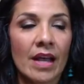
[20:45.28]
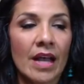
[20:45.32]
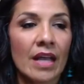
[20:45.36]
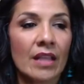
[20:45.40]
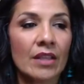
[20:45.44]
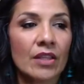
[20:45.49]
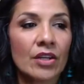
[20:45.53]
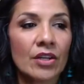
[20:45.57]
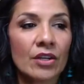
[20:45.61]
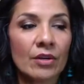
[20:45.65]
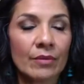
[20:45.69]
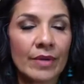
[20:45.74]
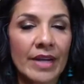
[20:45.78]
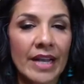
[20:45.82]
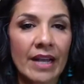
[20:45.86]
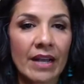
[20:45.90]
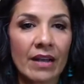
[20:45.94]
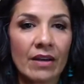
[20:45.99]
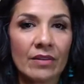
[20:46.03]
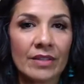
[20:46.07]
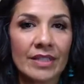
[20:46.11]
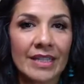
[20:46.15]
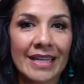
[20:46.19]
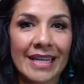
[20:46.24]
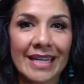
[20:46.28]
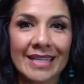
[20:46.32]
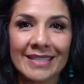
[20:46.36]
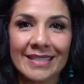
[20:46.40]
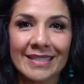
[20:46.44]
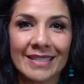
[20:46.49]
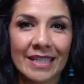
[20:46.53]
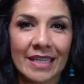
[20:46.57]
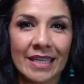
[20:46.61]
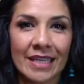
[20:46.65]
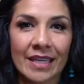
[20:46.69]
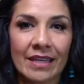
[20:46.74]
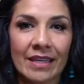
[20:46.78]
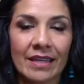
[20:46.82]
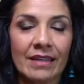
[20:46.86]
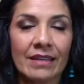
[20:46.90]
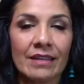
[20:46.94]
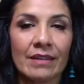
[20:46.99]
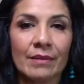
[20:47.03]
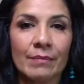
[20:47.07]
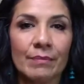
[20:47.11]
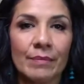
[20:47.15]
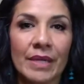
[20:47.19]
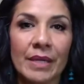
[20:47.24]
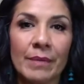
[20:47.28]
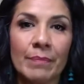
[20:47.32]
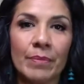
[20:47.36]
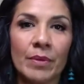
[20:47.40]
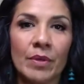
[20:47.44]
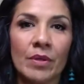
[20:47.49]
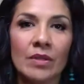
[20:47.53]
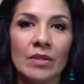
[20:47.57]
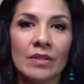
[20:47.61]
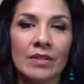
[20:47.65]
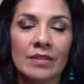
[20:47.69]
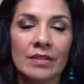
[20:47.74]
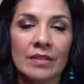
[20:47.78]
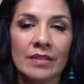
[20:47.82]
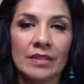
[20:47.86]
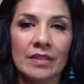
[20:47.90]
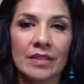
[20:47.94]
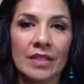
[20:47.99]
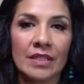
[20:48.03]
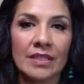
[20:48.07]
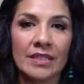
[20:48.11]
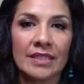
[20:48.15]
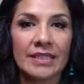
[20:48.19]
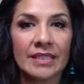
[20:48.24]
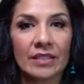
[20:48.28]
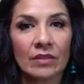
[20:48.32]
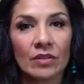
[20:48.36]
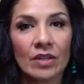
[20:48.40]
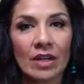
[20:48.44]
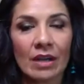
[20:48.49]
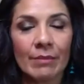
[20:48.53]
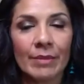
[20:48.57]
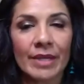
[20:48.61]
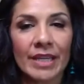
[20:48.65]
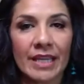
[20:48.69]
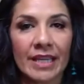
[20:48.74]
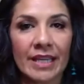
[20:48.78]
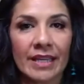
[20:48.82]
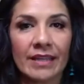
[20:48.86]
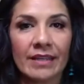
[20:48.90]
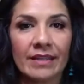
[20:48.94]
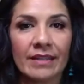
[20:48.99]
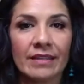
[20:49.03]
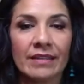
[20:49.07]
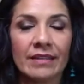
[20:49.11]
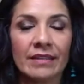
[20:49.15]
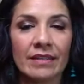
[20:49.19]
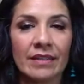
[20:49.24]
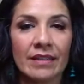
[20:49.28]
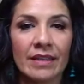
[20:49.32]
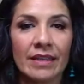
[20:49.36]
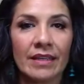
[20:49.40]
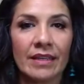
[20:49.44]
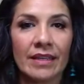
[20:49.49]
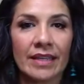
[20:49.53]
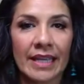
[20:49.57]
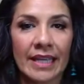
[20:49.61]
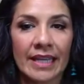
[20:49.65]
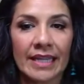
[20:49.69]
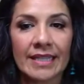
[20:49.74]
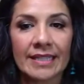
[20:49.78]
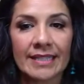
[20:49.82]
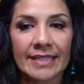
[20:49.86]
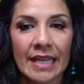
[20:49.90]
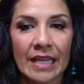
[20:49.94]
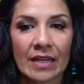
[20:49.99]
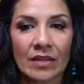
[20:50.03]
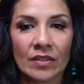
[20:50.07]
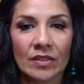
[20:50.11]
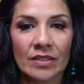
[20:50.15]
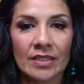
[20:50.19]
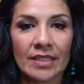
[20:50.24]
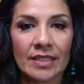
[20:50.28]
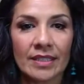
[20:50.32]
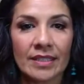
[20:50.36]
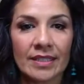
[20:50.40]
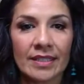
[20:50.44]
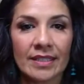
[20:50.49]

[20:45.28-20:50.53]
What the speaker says: I look around and I see people still coming in, getting settled.